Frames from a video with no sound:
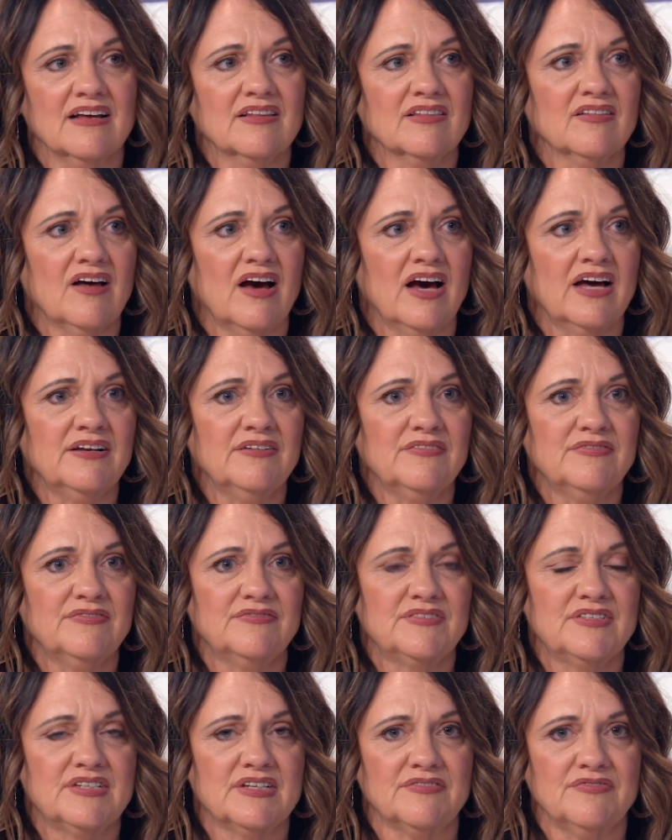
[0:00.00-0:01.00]
lot of
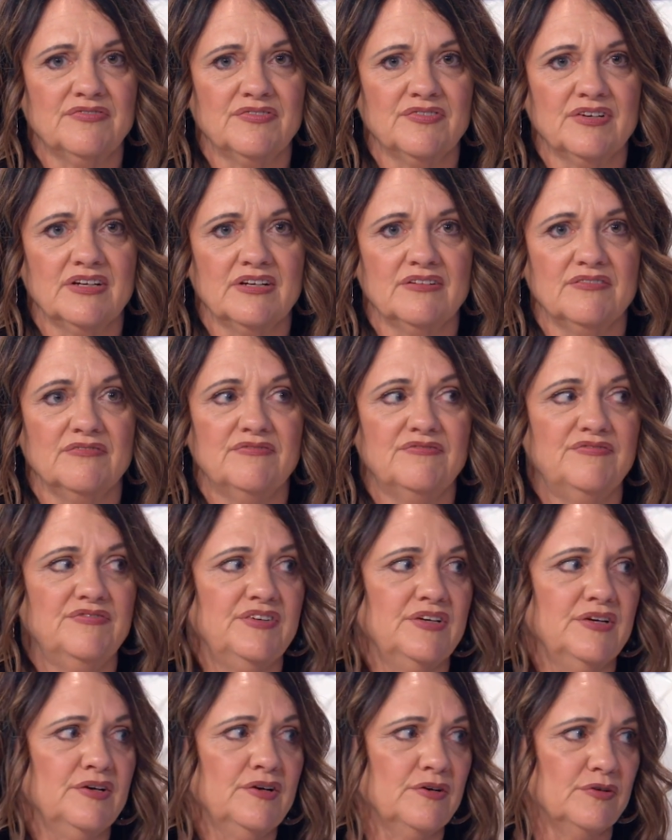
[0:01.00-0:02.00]
different
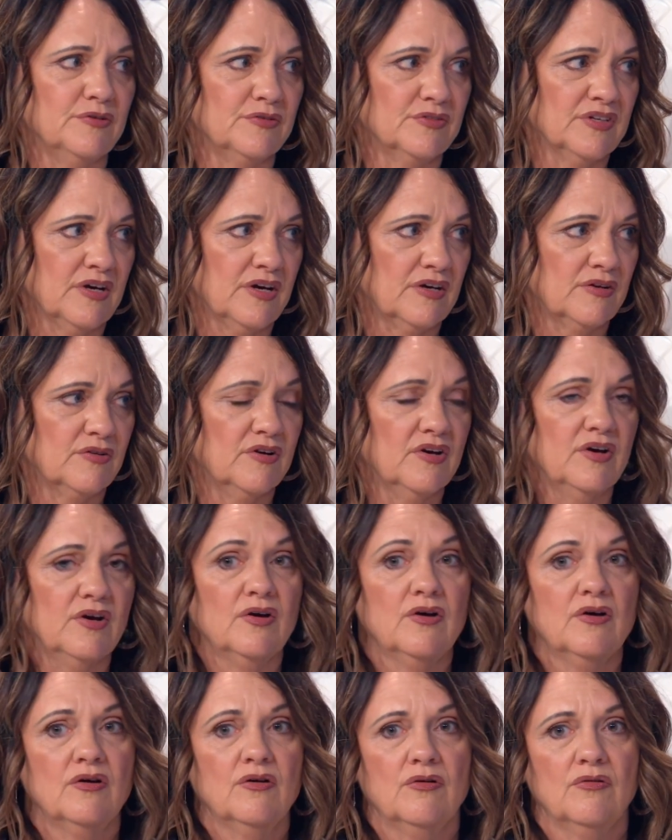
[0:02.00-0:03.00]
views on. Right.
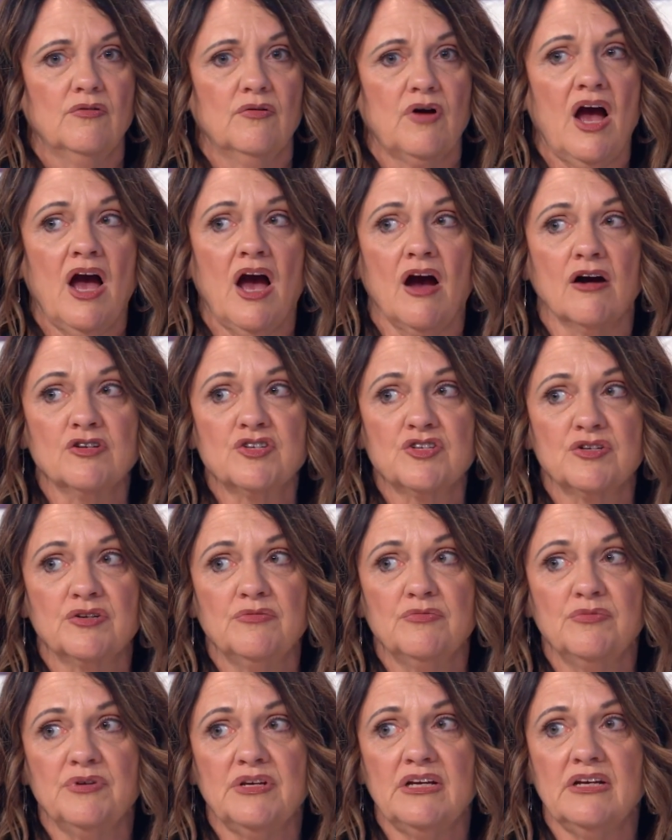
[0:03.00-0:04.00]
How should
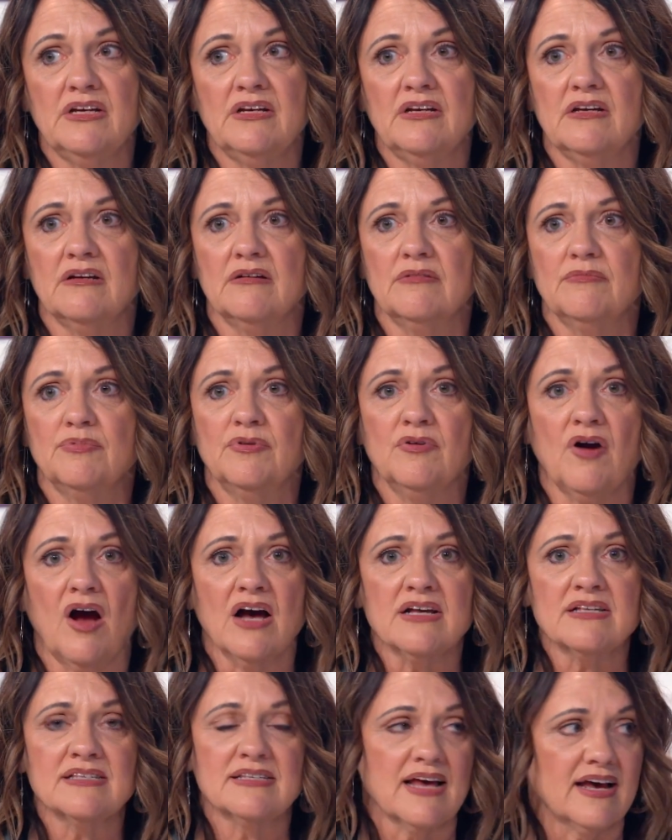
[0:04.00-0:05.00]
we
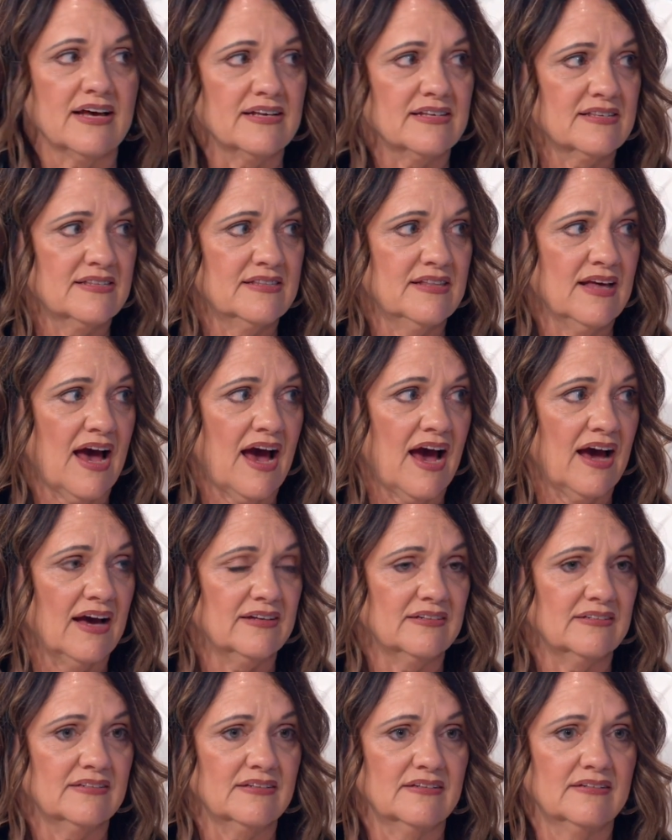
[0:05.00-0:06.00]
process that
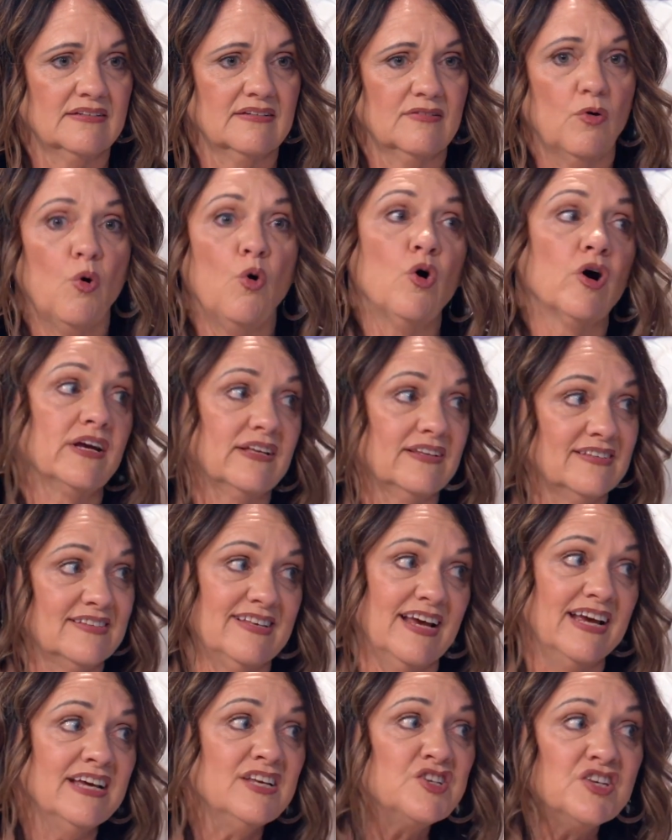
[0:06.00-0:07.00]

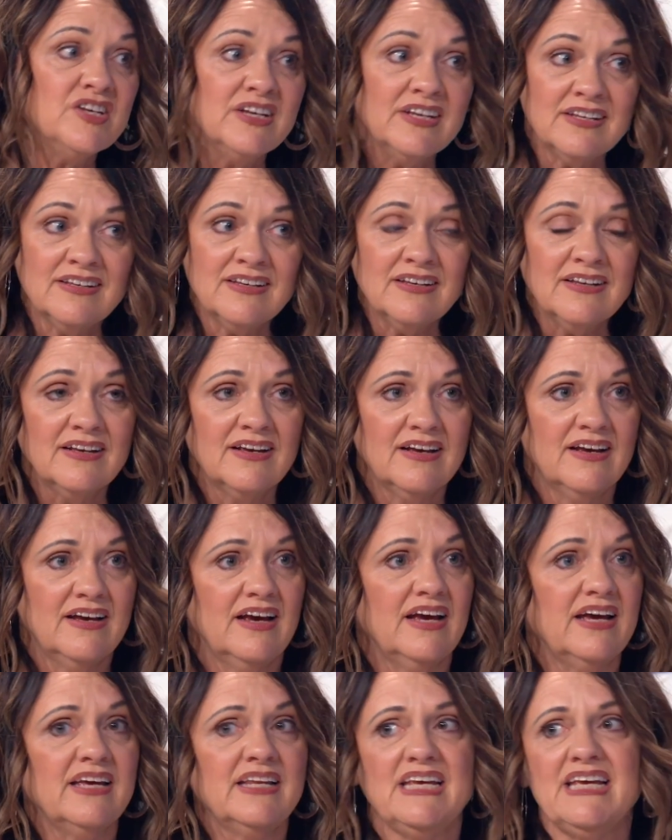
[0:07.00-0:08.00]
organization. Sure.
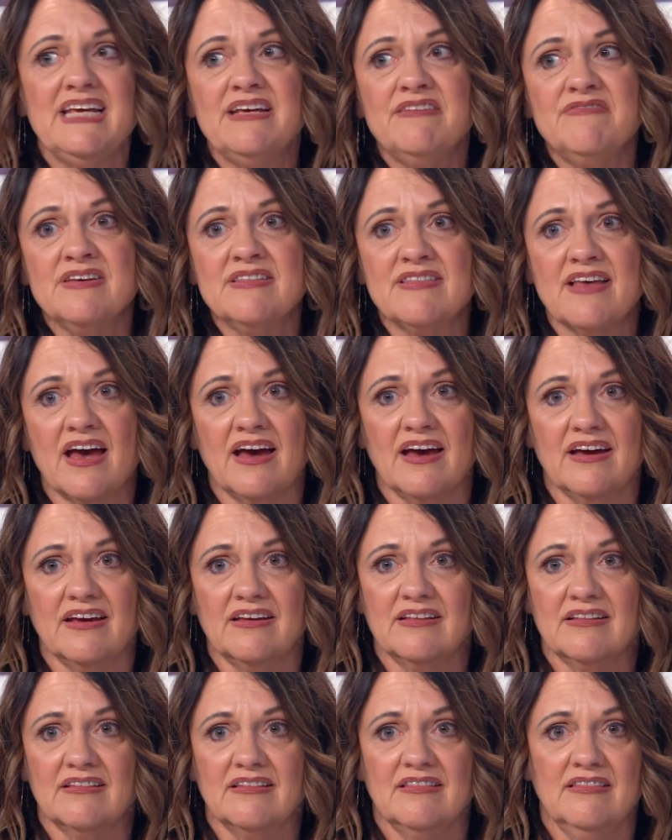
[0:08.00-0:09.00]
And even that
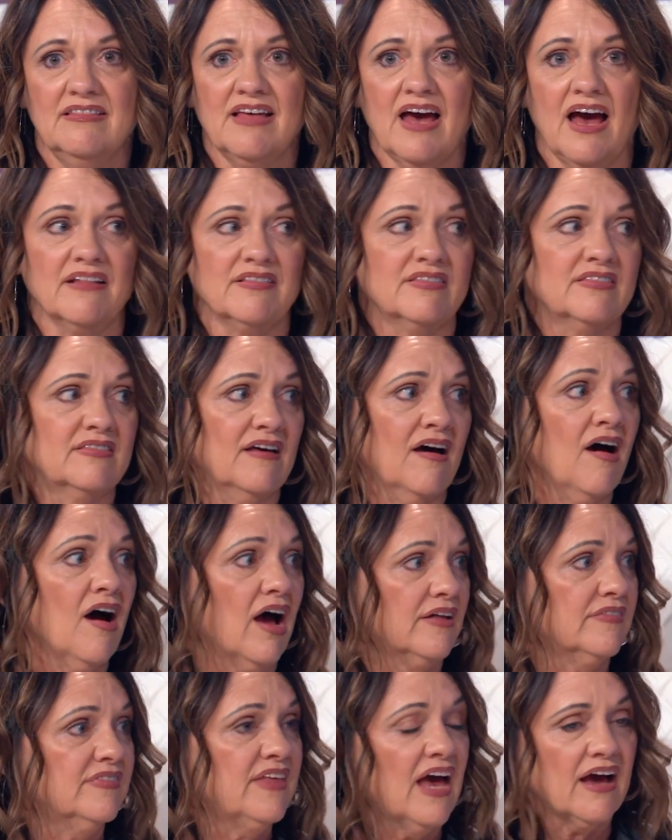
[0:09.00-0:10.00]
that
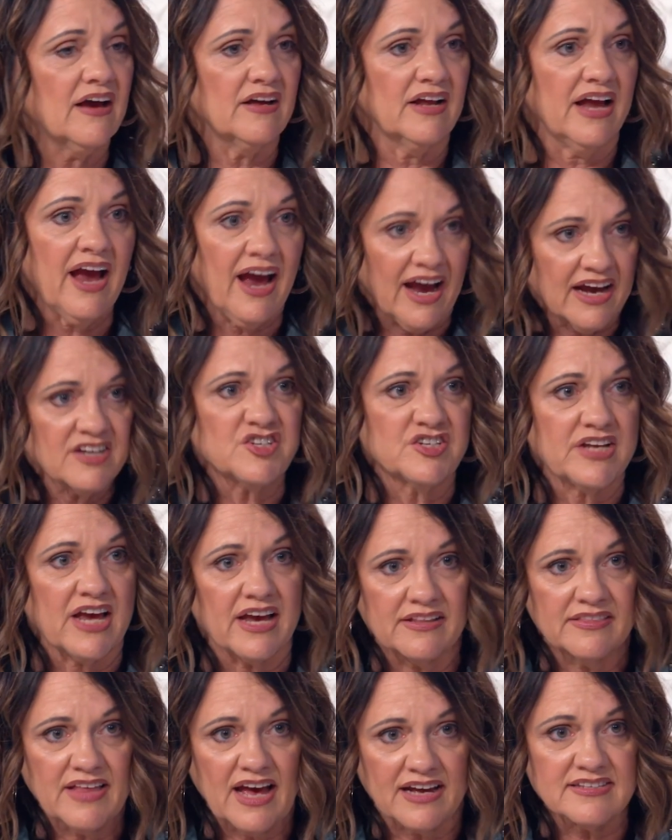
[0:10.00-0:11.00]
thought, that
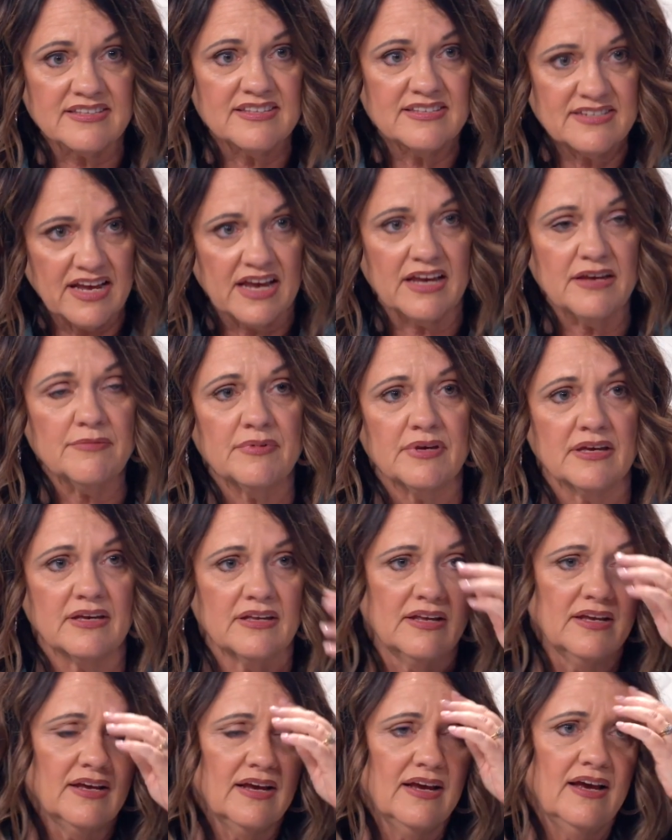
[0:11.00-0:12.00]
hashtag, that statement.
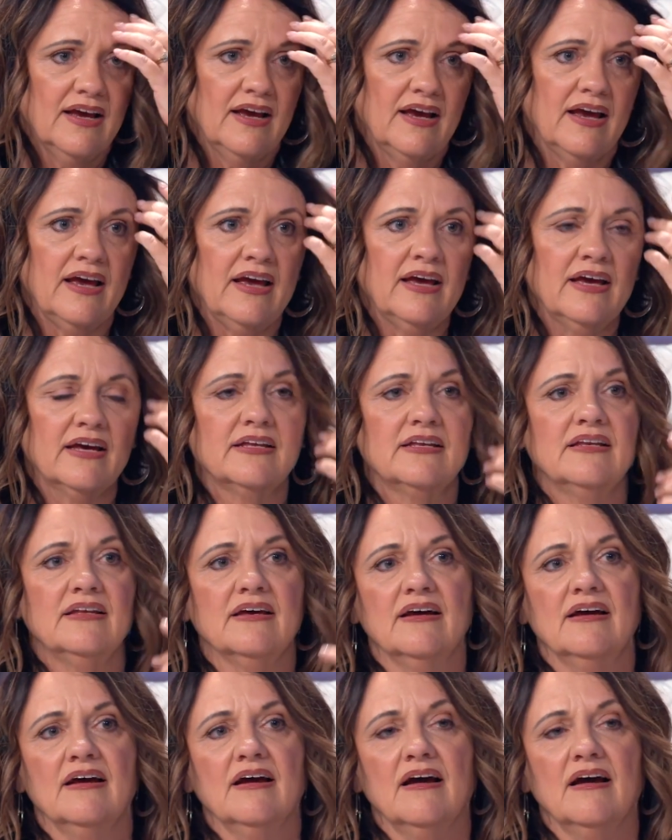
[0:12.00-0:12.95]
And